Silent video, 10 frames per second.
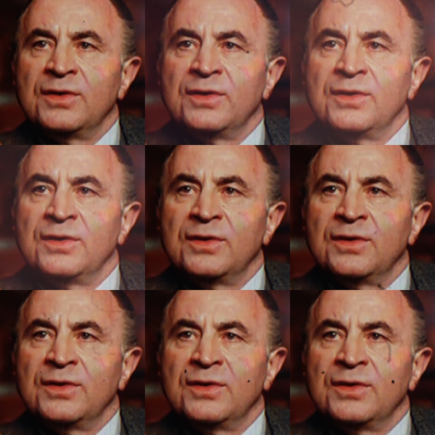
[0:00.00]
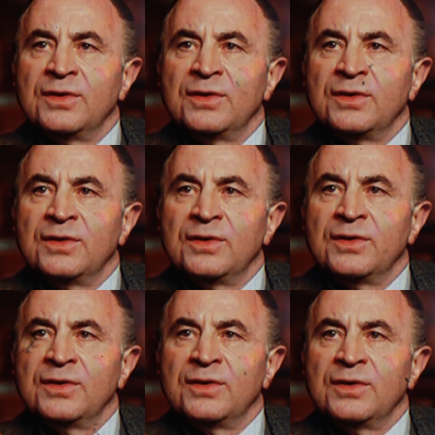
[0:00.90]
how Zemeckis takes thrilling
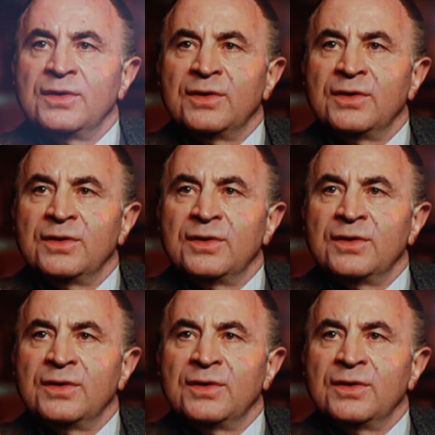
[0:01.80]
steps